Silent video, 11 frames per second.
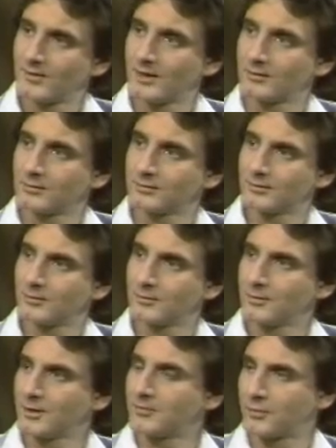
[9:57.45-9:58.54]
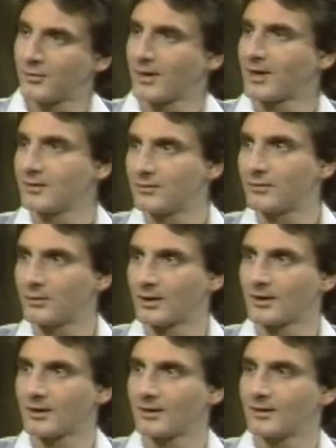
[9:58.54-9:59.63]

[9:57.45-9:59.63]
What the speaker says: that we had prayed for